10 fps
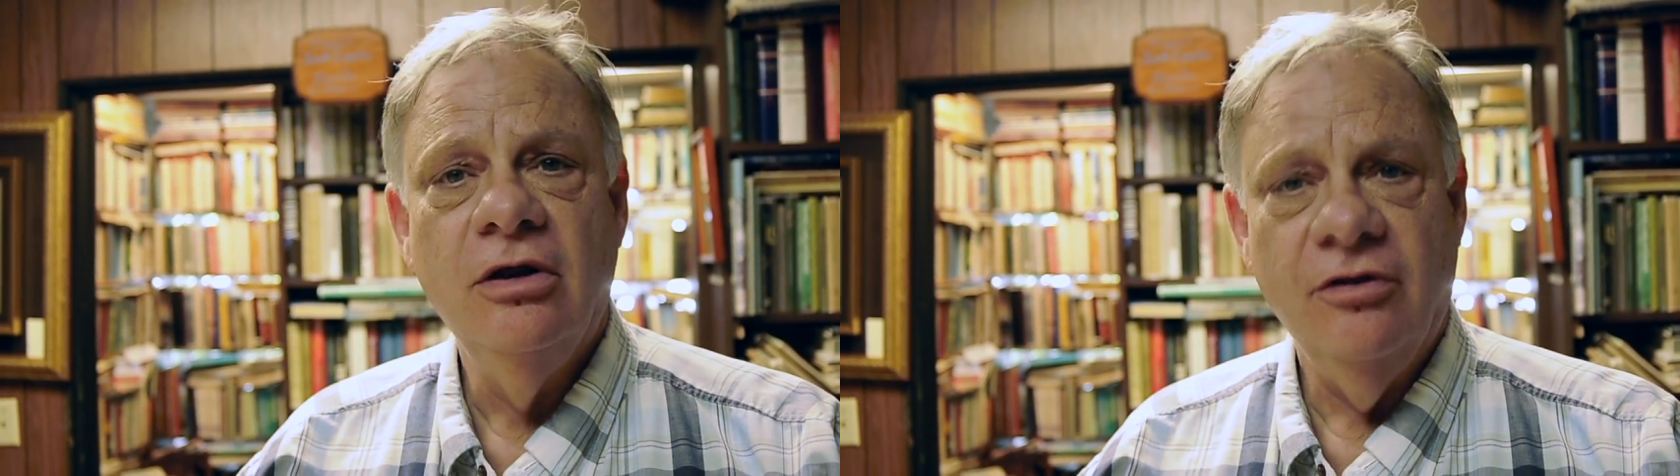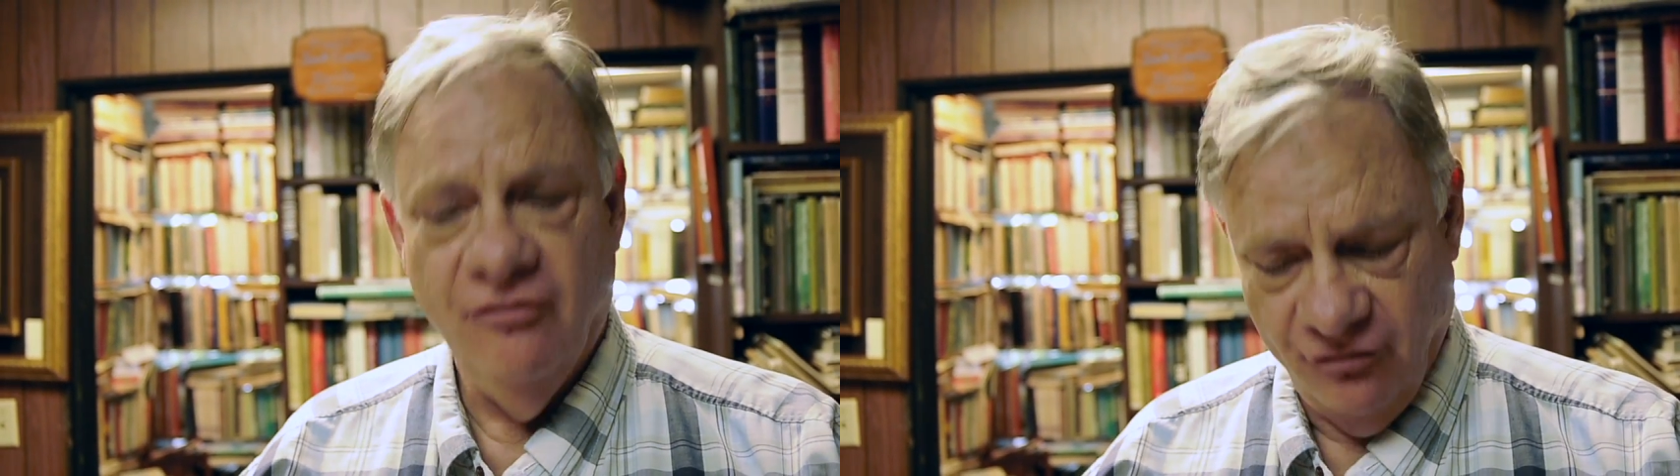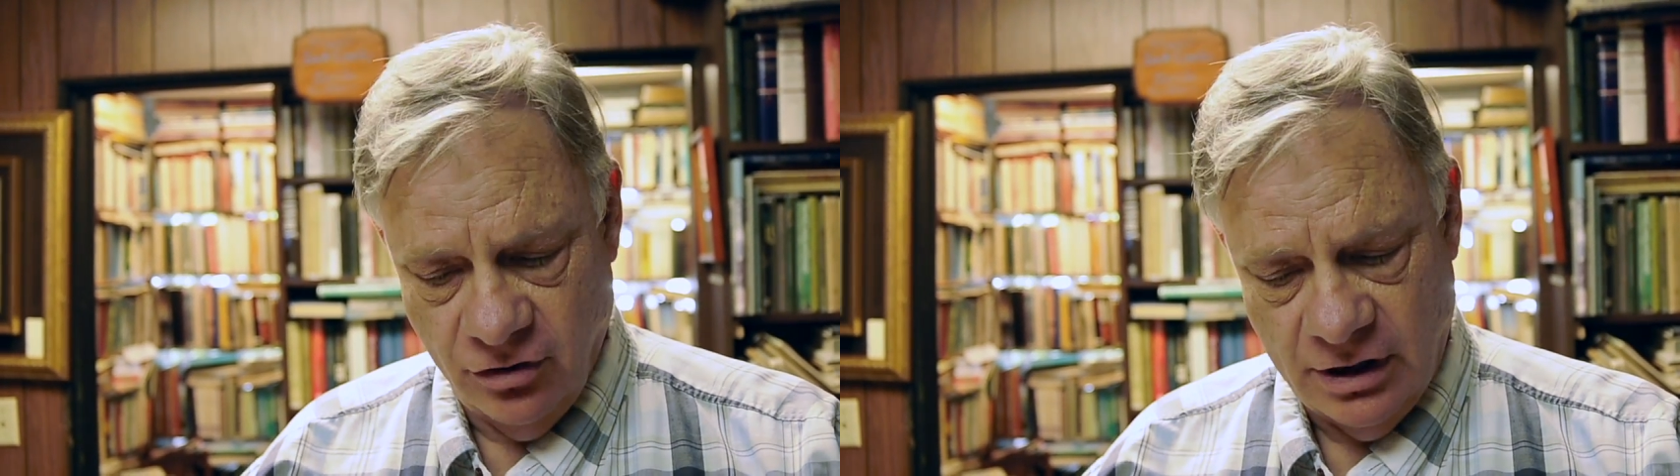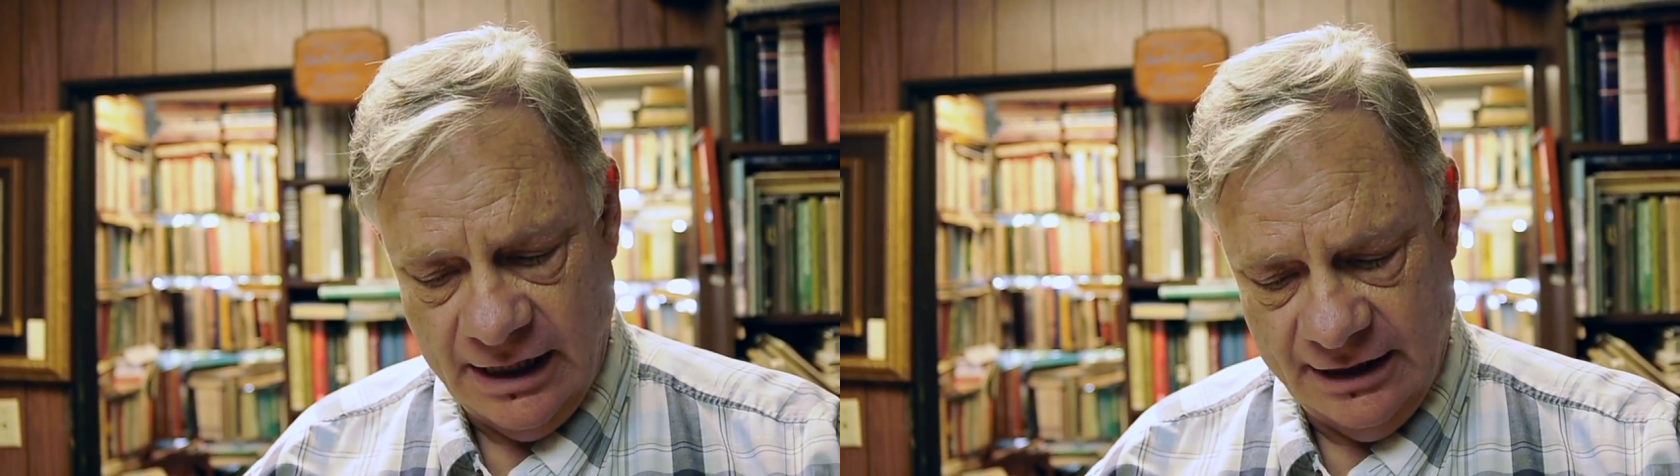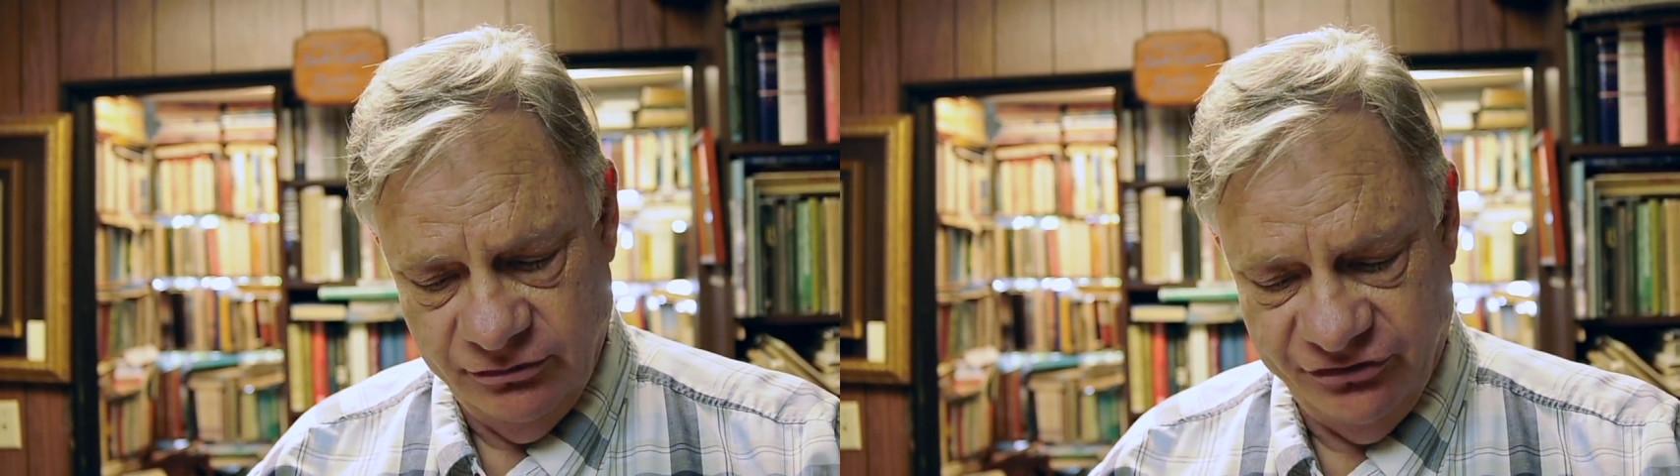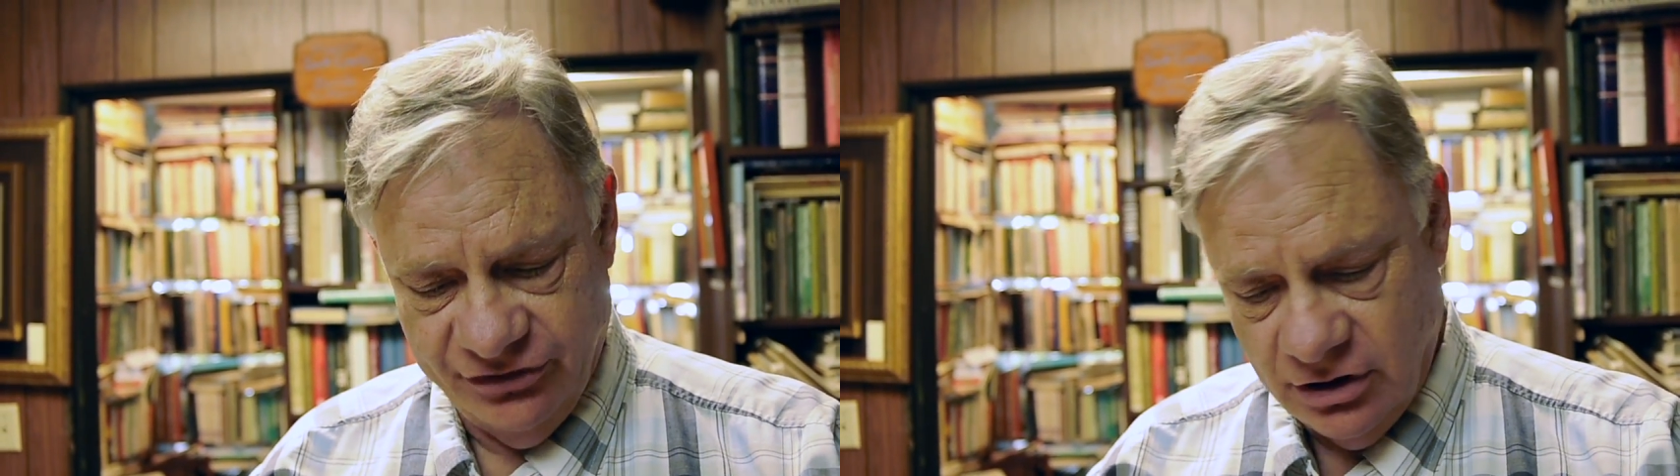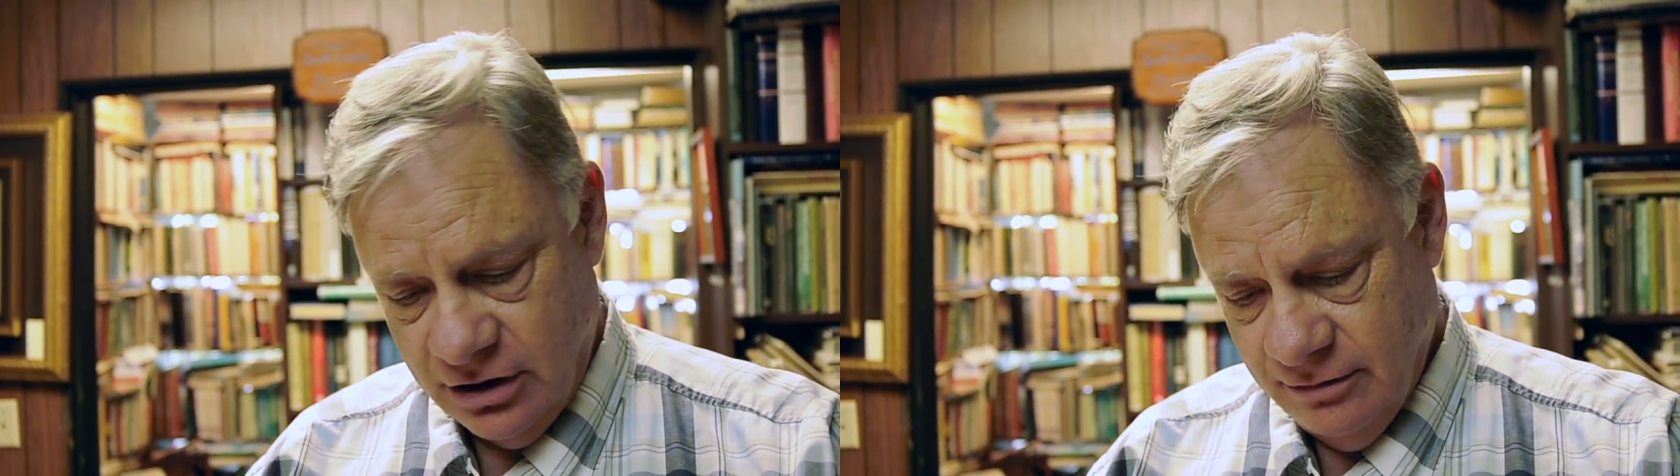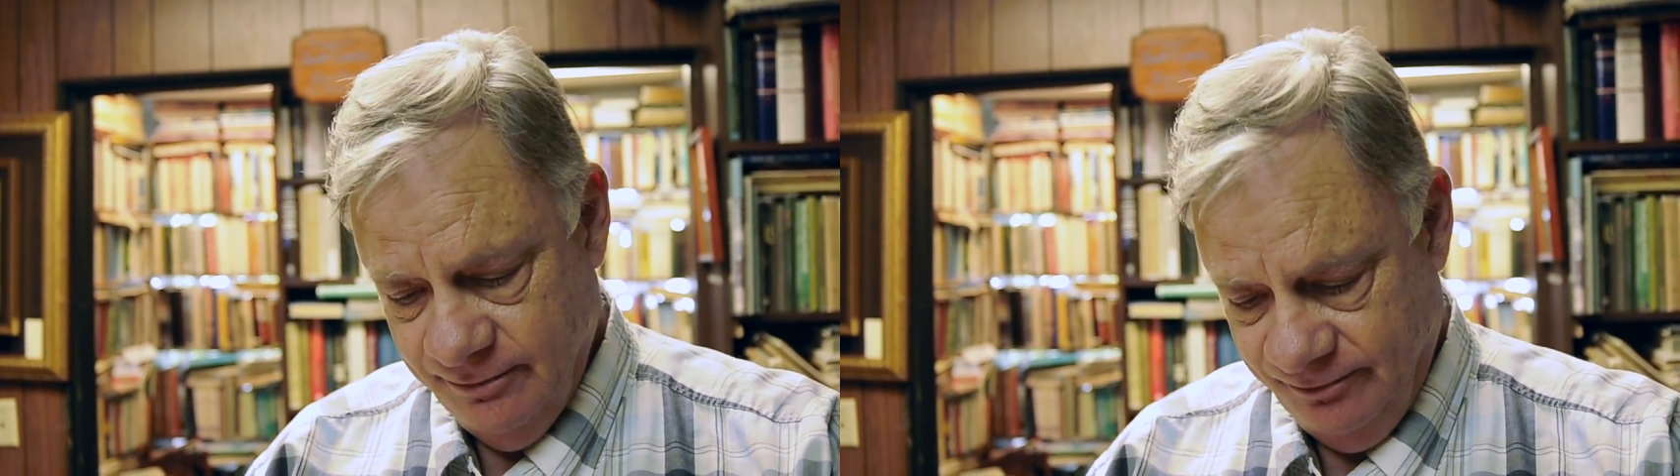the four items are